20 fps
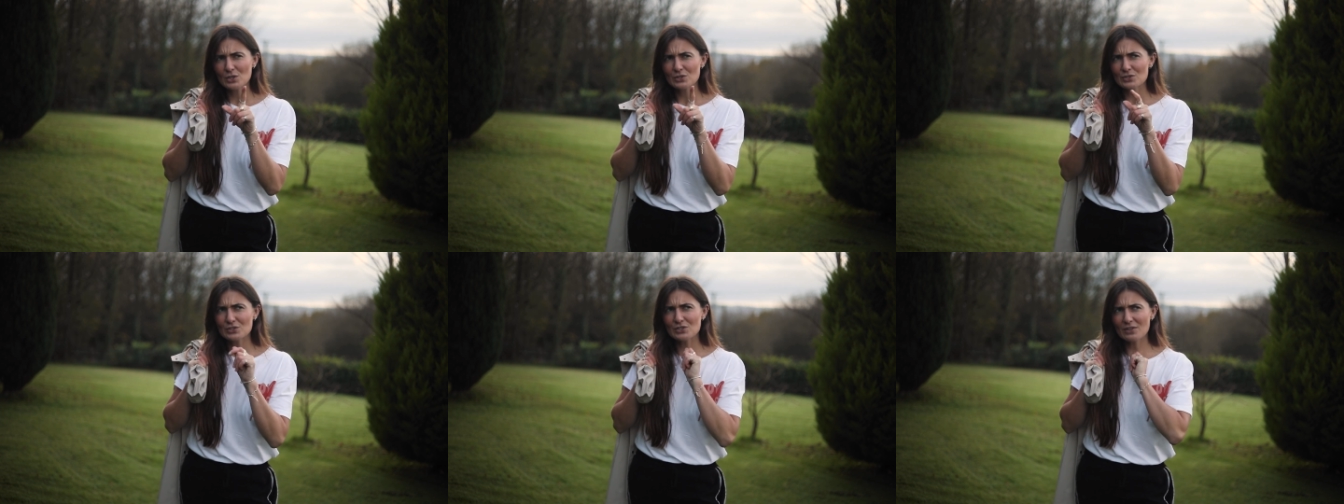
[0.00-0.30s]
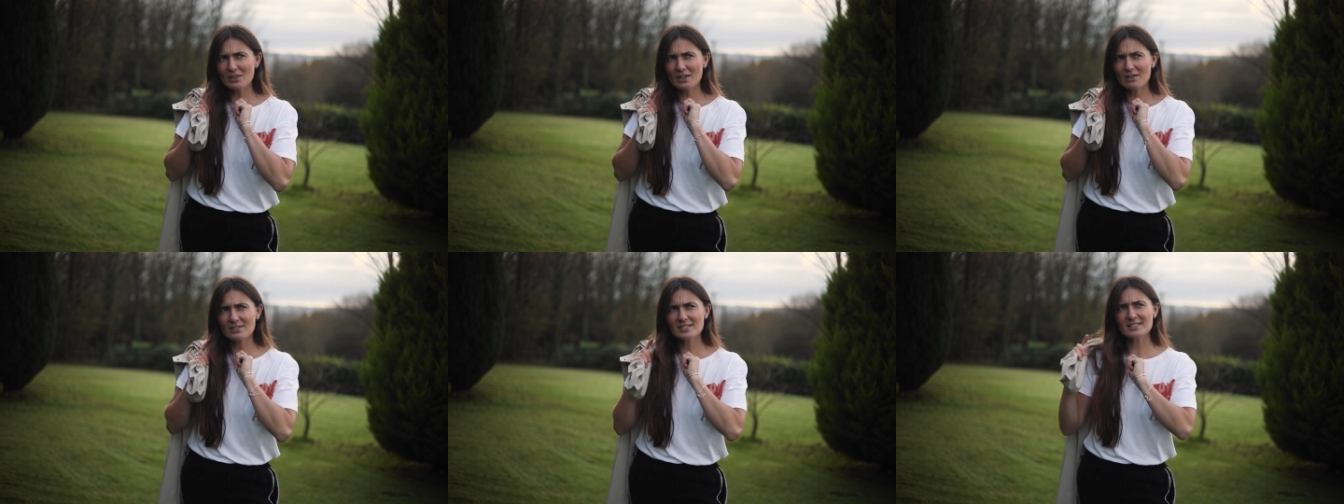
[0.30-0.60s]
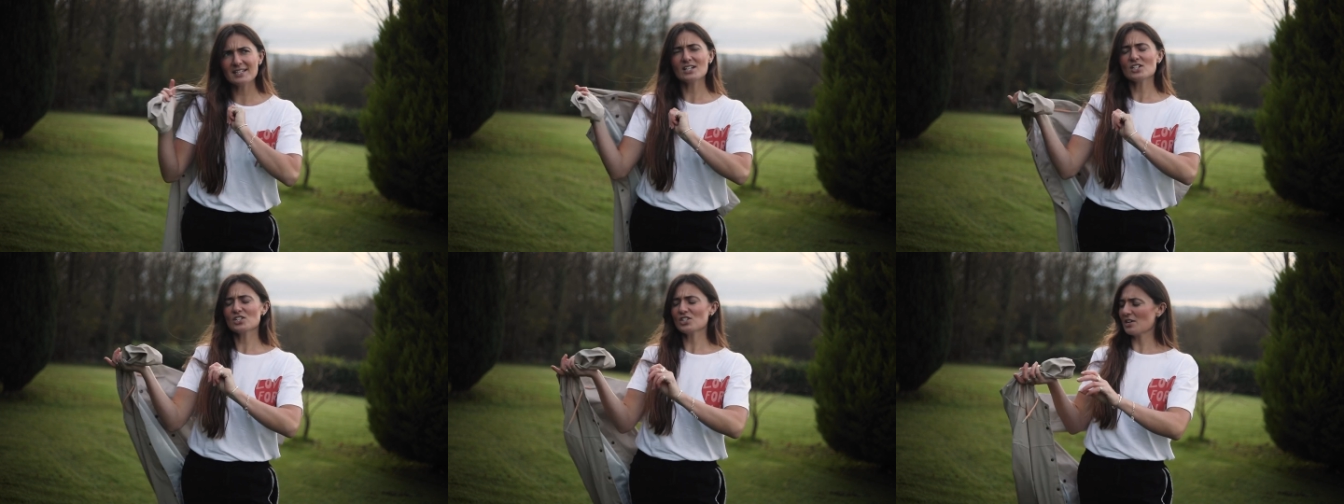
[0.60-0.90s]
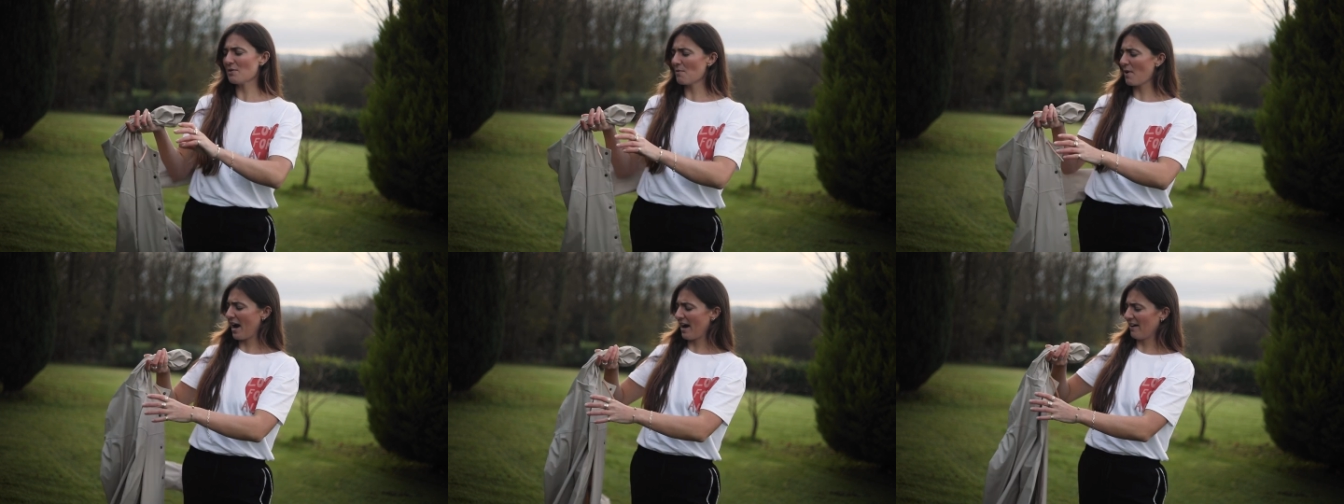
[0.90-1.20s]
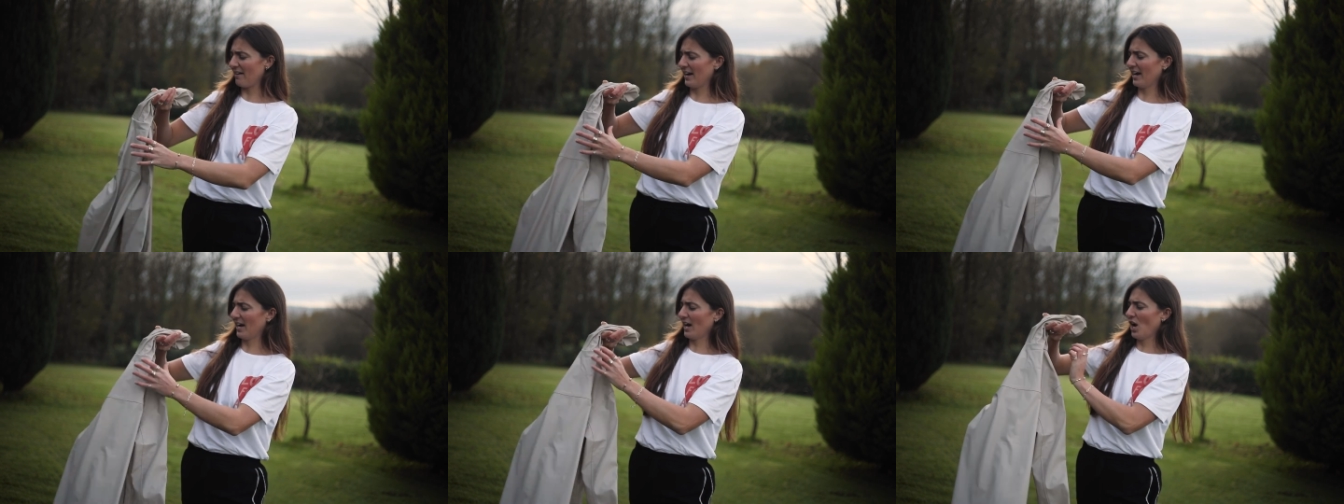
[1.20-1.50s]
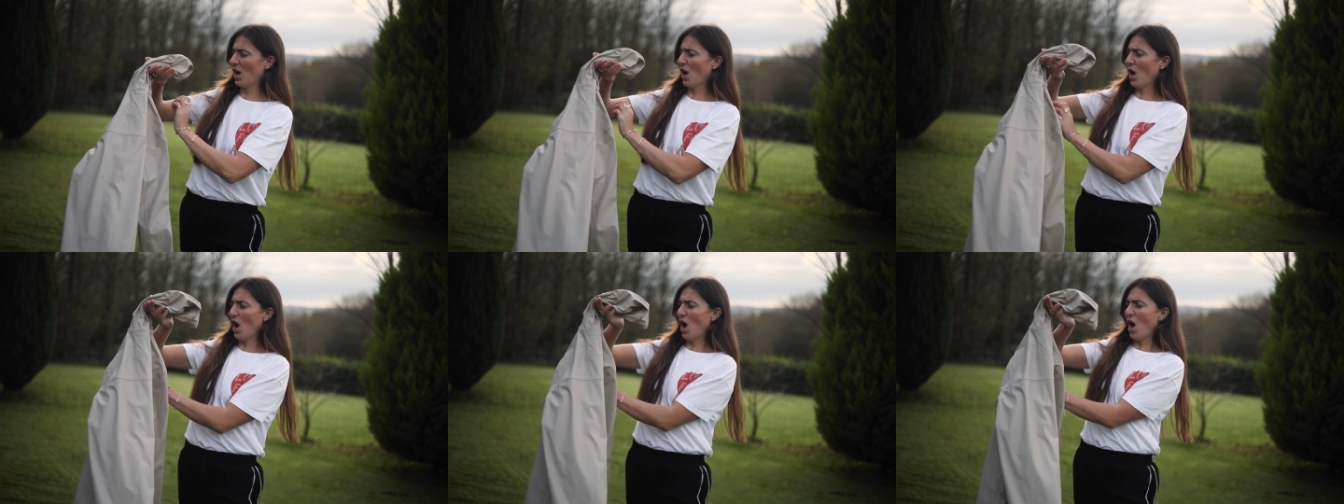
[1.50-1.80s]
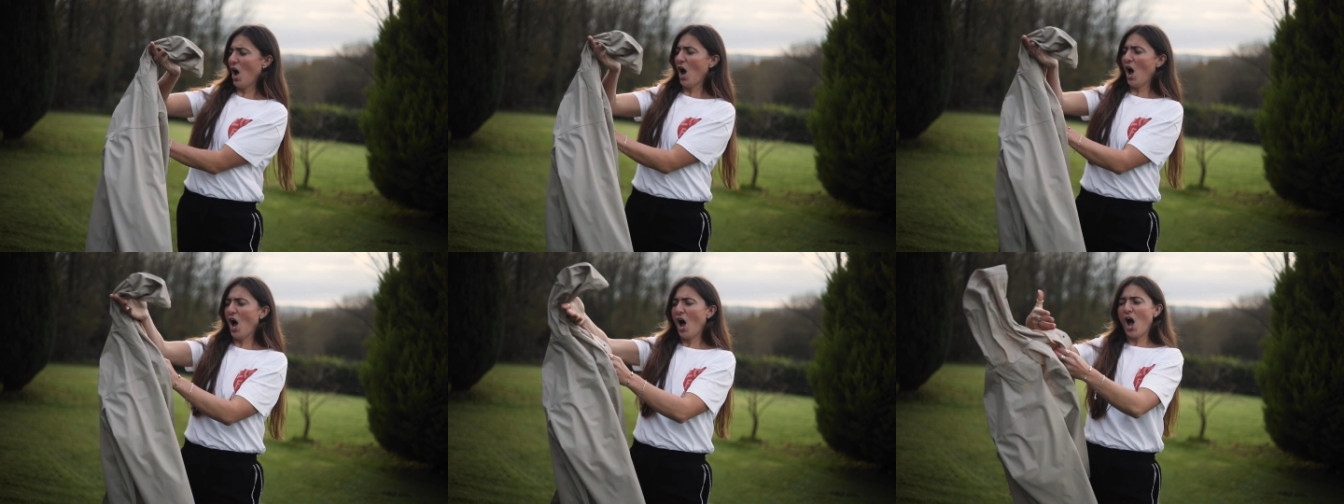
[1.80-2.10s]
So they're essentially wearing
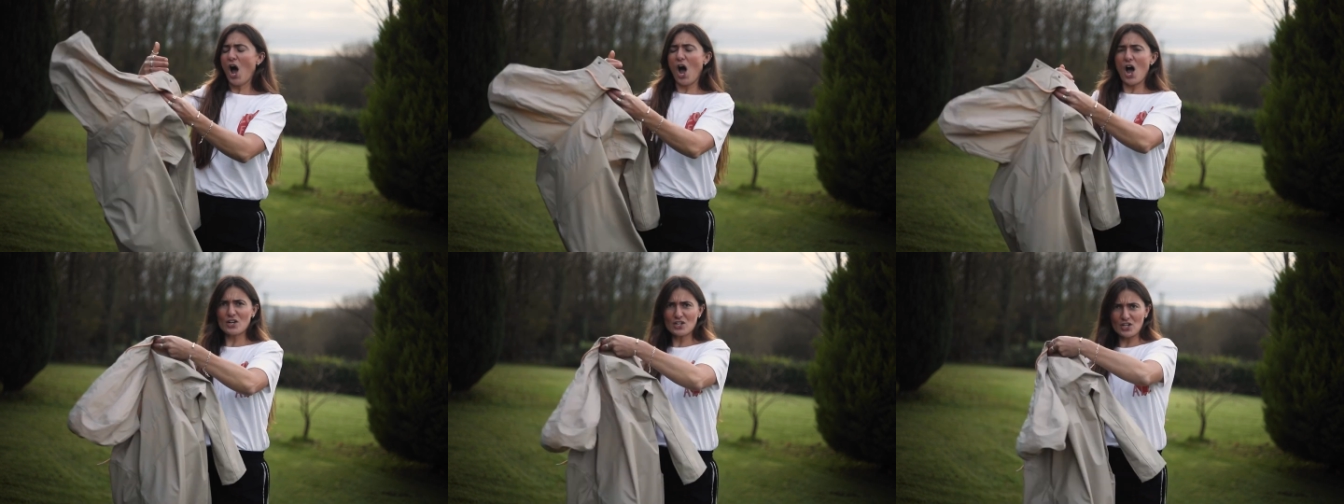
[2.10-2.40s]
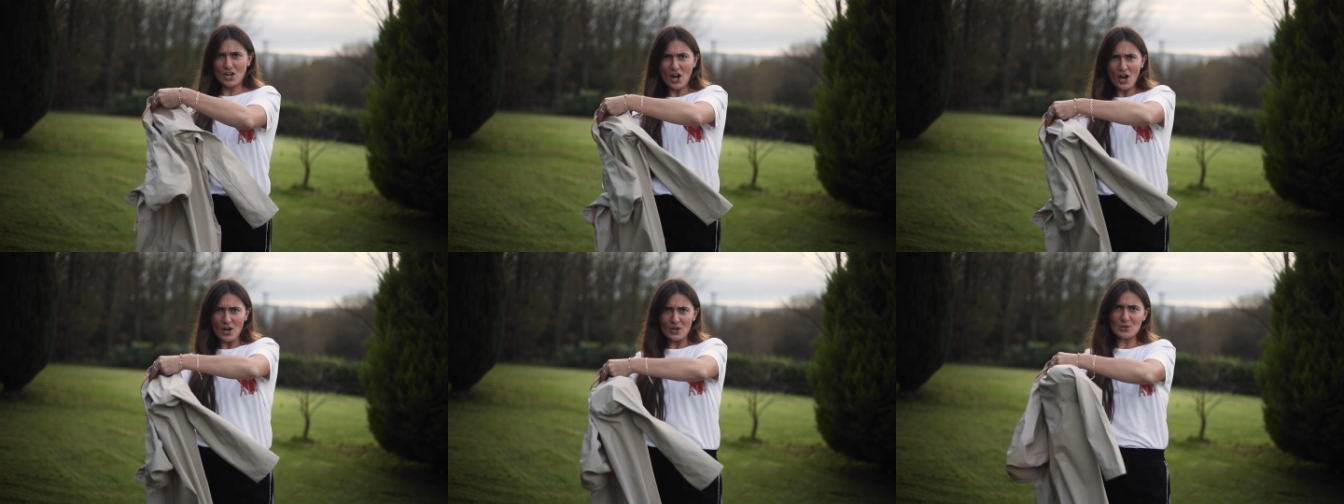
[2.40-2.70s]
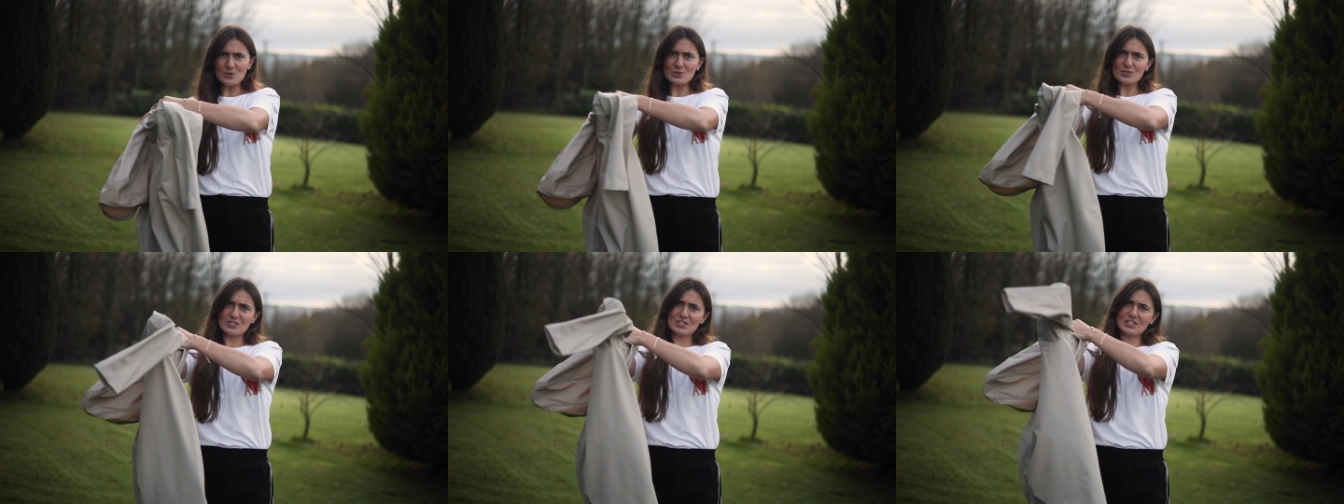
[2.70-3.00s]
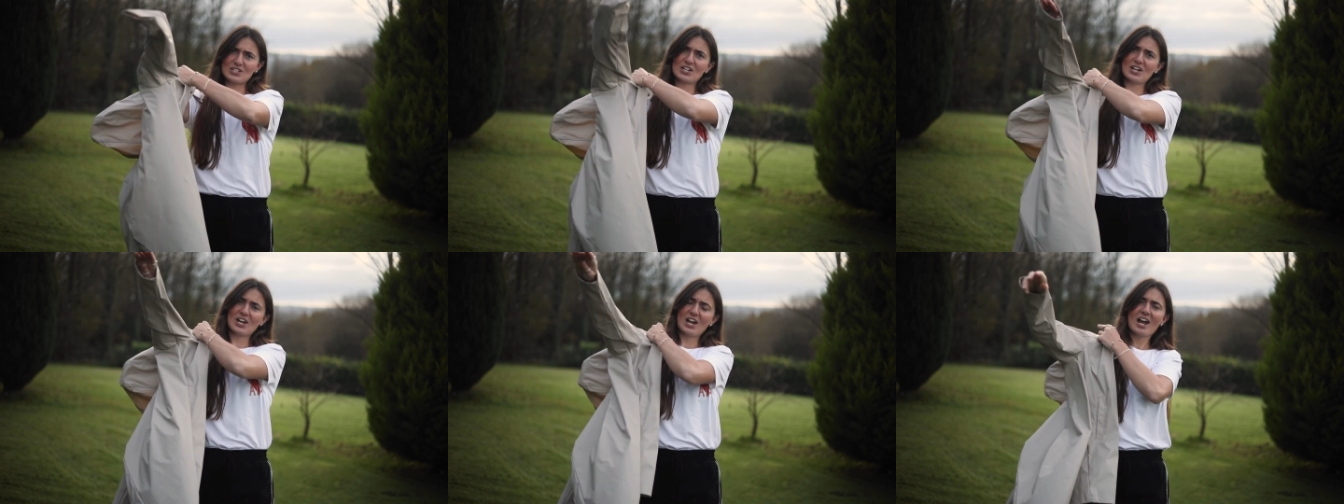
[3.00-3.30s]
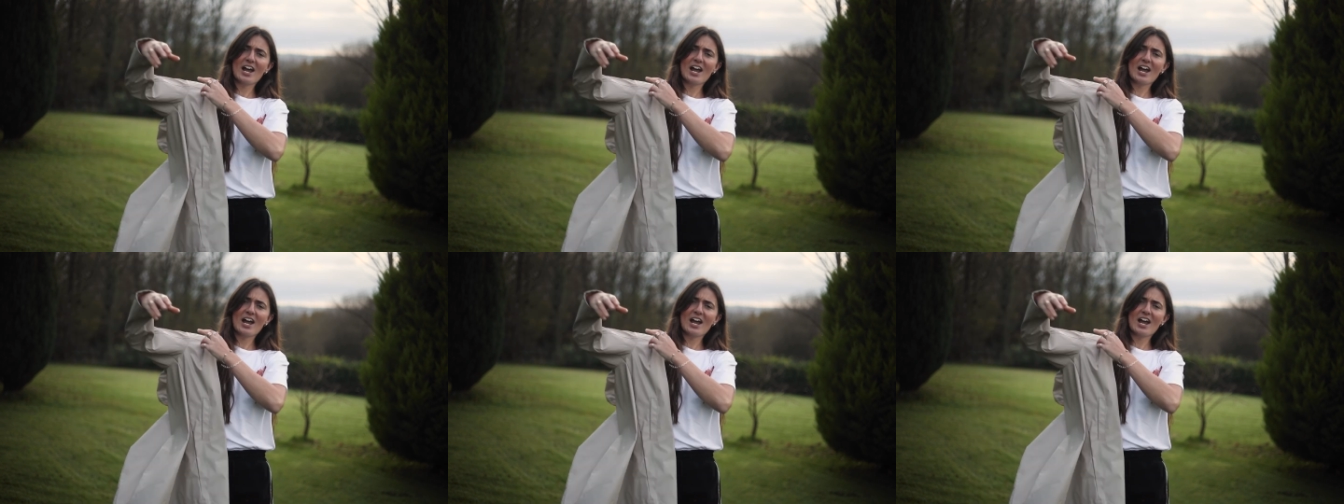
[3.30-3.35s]
a coat